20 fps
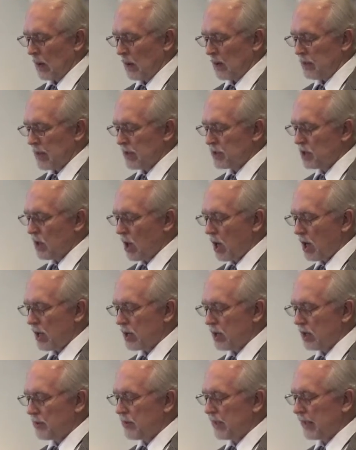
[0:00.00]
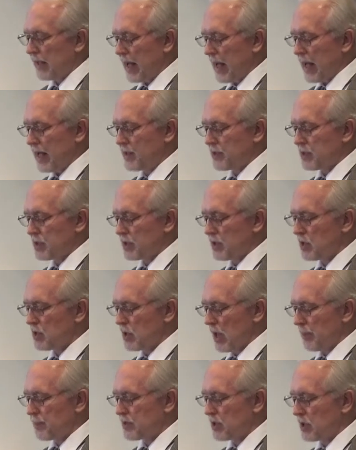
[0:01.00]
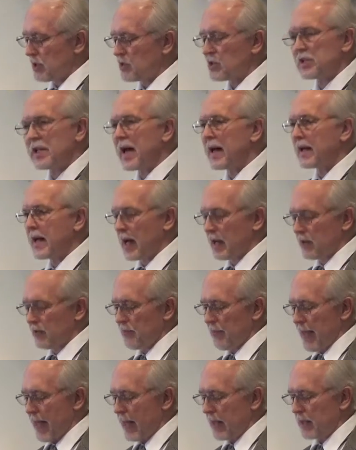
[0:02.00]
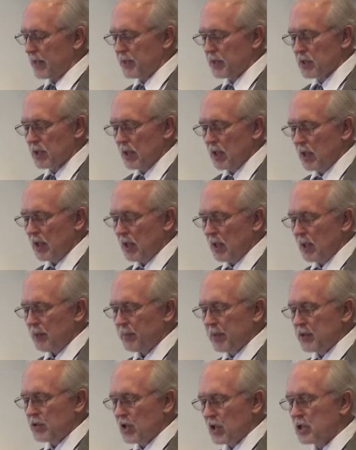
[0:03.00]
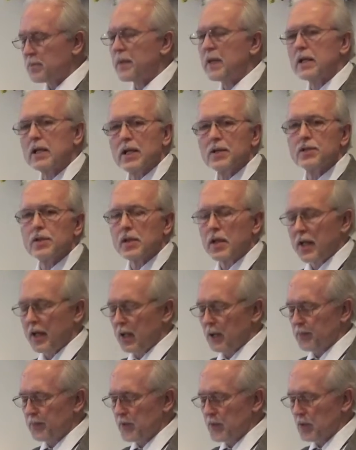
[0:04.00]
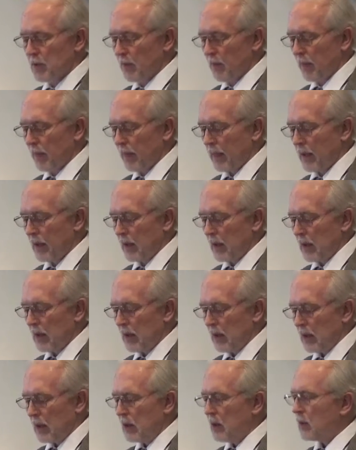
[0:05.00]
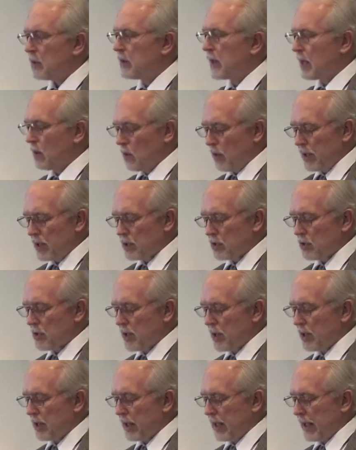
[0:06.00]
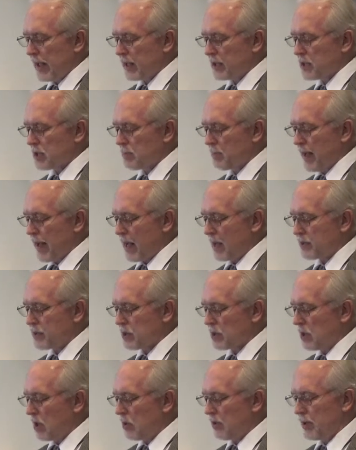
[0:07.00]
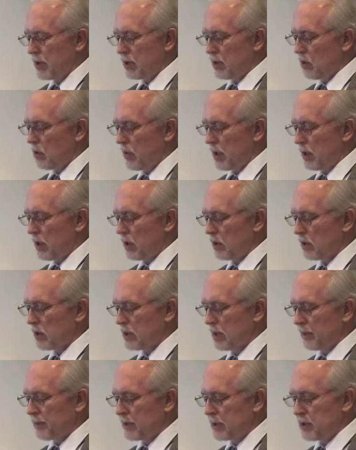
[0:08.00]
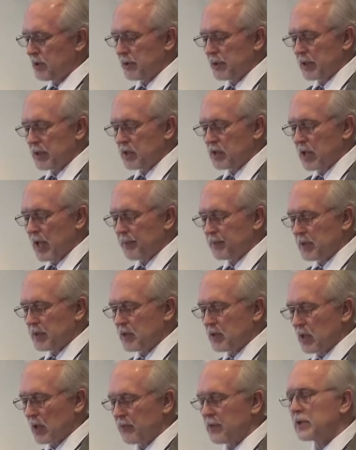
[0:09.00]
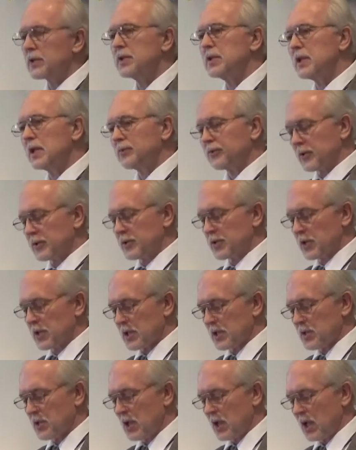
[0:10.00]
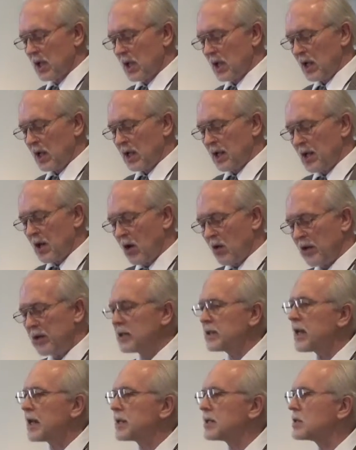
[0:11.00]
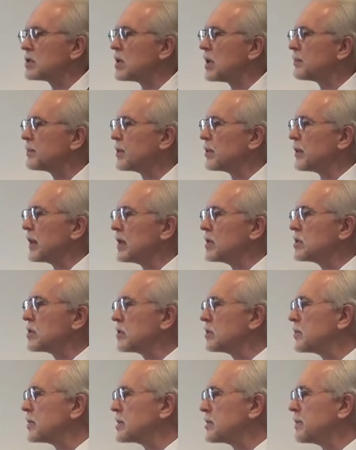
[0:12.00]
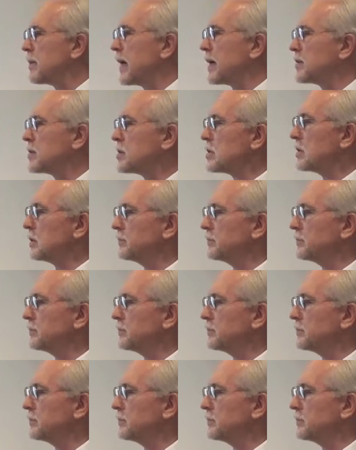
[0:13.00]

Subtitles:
They talk of the lies and deceptions, not out of malice, but just because it helps. They wish their ex-spouse no ill will, coming to an acceptance of their differences and knowing that a separation was best.